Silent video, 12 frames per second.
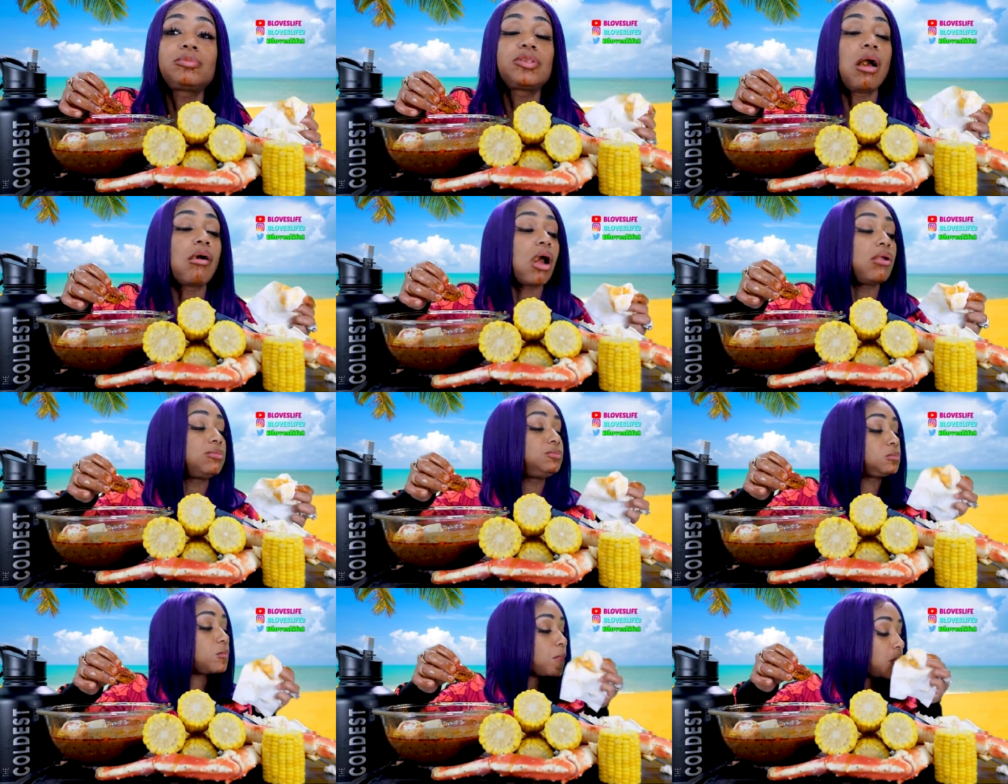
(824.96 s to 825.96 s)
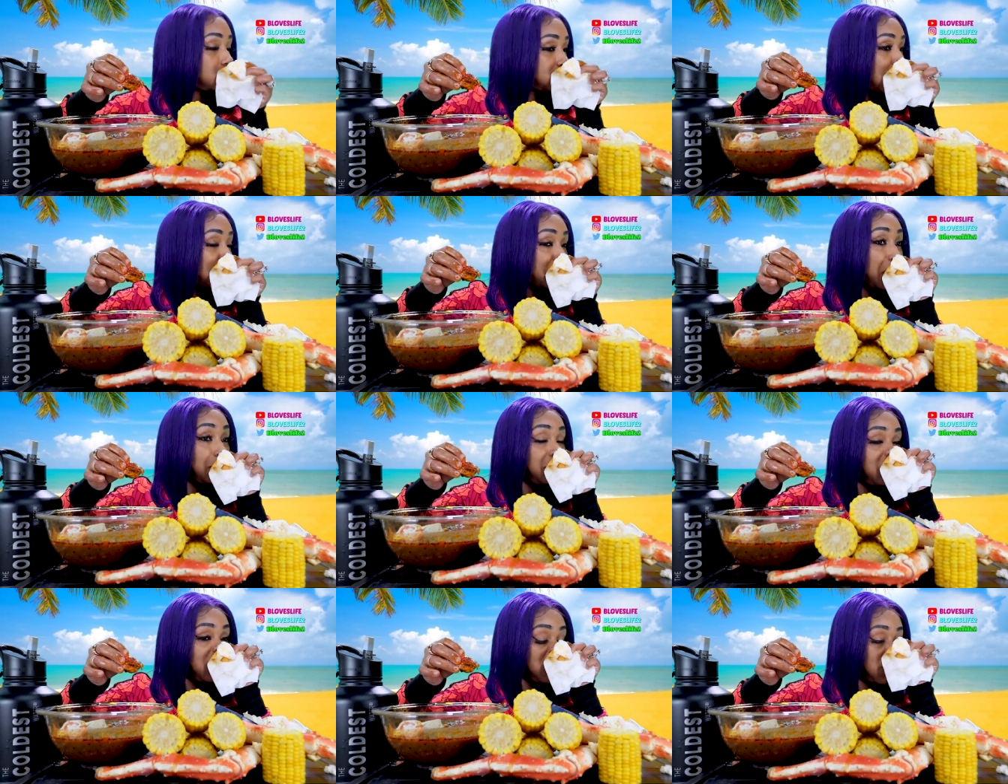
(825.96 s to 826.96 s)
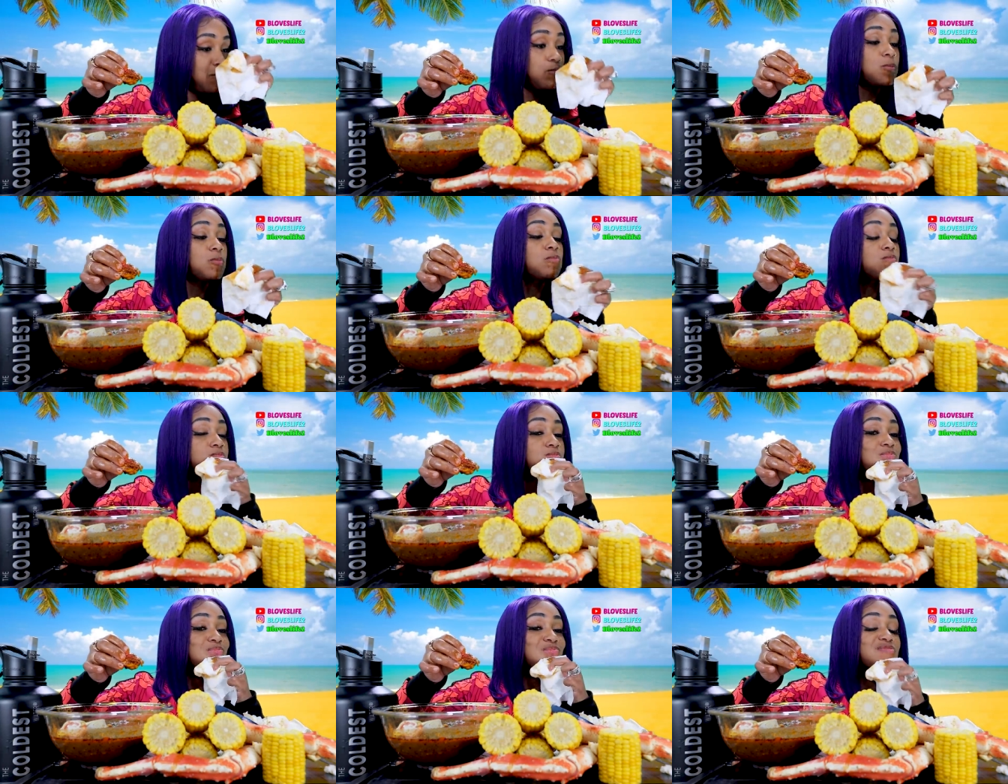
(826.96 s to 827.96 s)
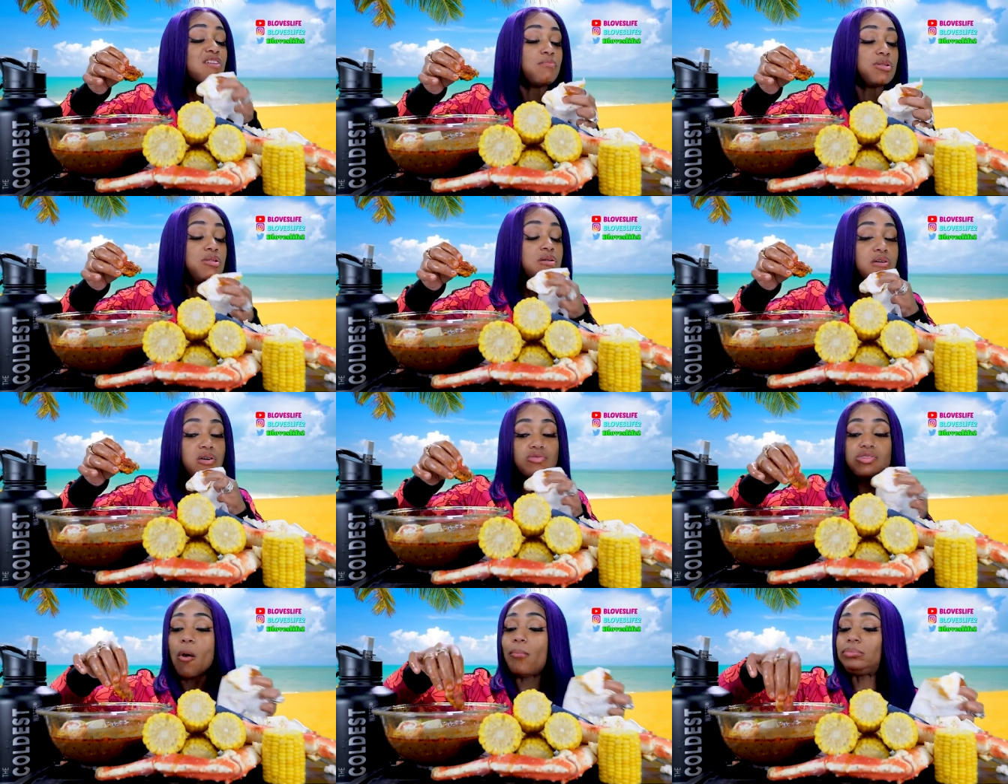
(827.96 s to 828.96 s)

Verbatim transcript: Y'all like soft everywhere on my nose.